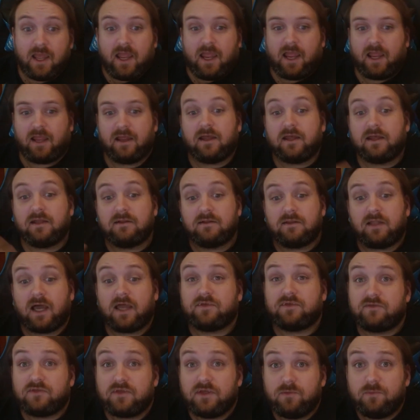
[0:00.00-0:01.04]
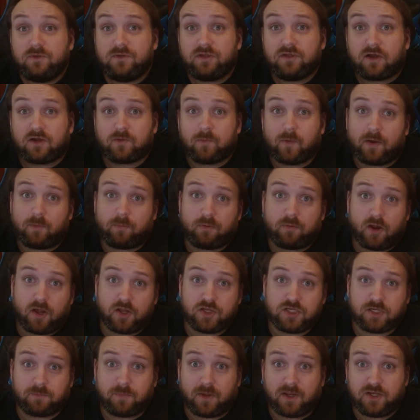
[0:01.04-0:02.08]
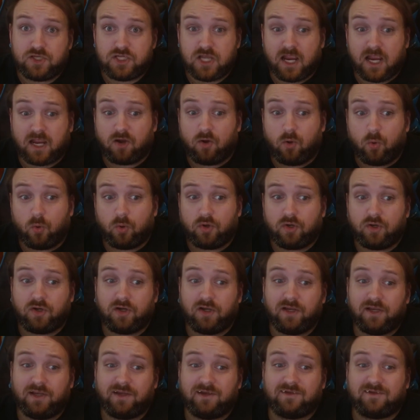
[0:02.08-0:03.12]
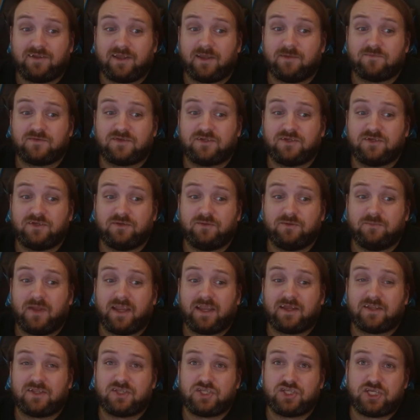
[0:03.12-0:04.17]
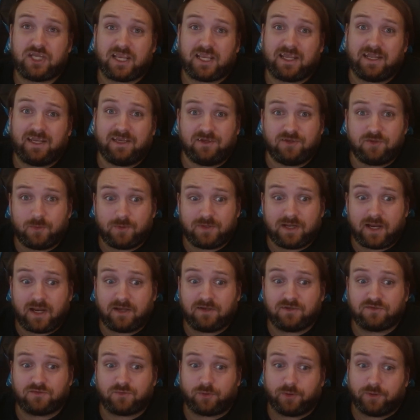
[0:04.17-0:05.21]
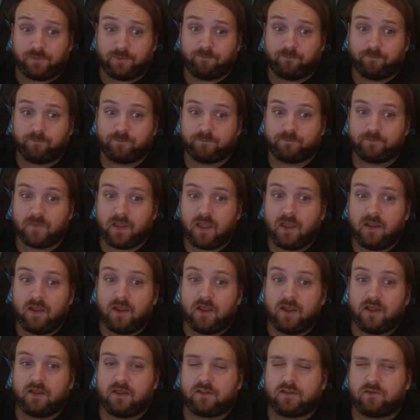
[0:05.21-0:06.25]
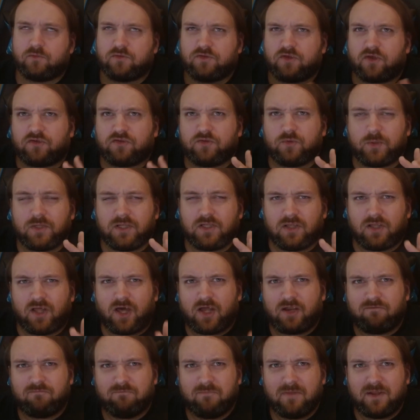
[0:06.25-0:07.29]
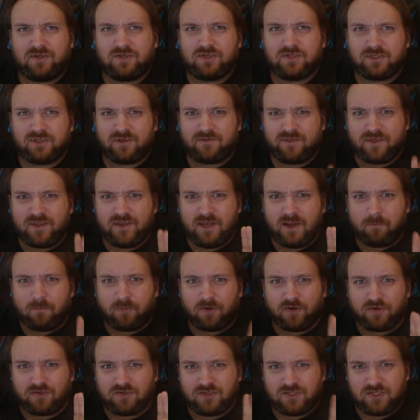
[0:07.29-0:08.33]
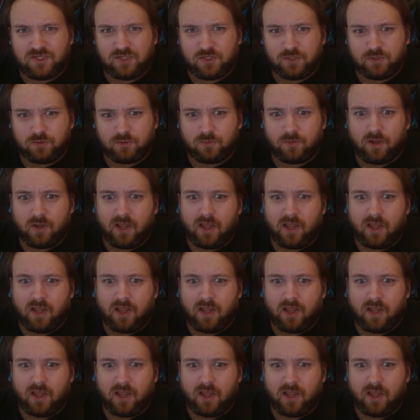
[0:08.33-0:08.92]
and lastly, we talked about a project by Jack Horner in attempts to make a chicken into a dinosaur. There was also a lot of mentions of the number 2,